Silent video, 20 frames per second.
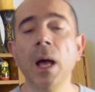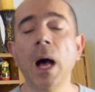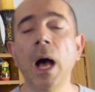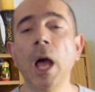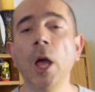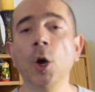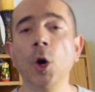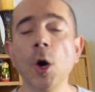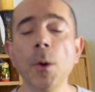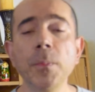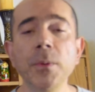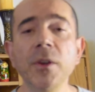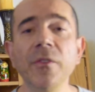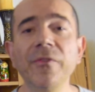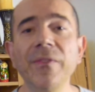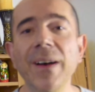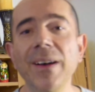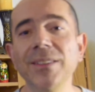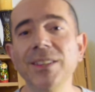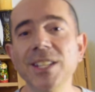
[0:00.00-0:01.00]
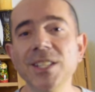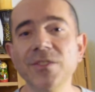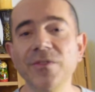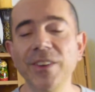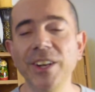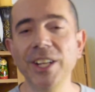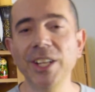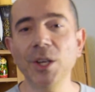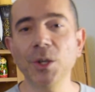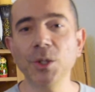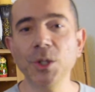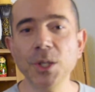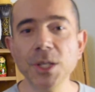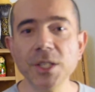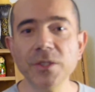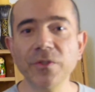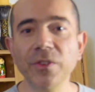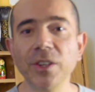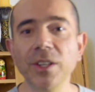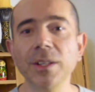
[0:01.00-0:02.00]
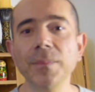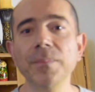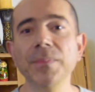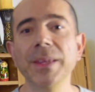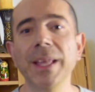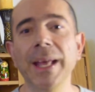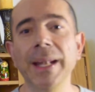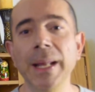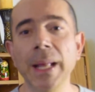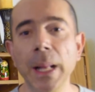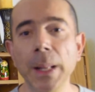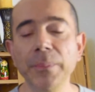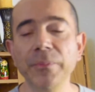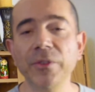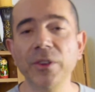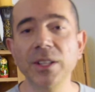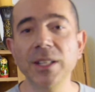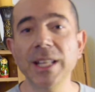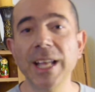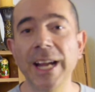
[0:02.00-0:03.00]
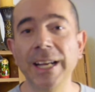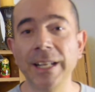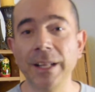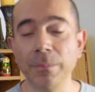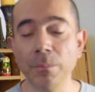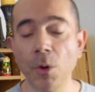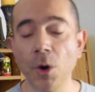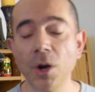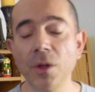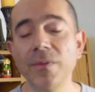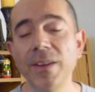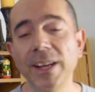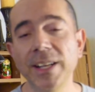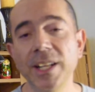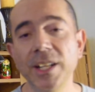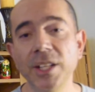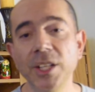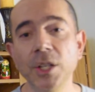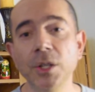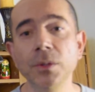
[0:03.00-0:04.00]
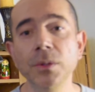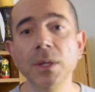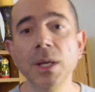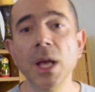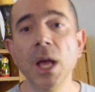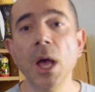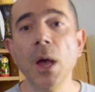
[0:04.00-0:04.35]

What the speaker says: I hope you found this video useful and helpful and it motivated you,